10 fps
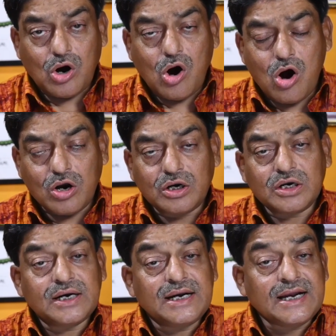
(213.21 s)
or
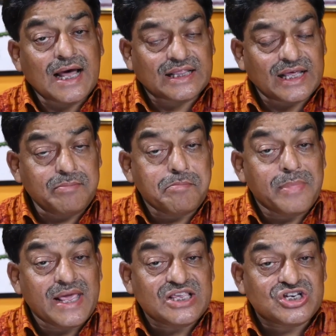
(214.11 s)
nothing
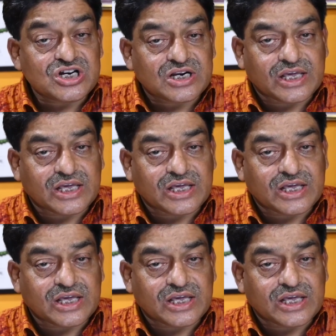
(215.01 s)
major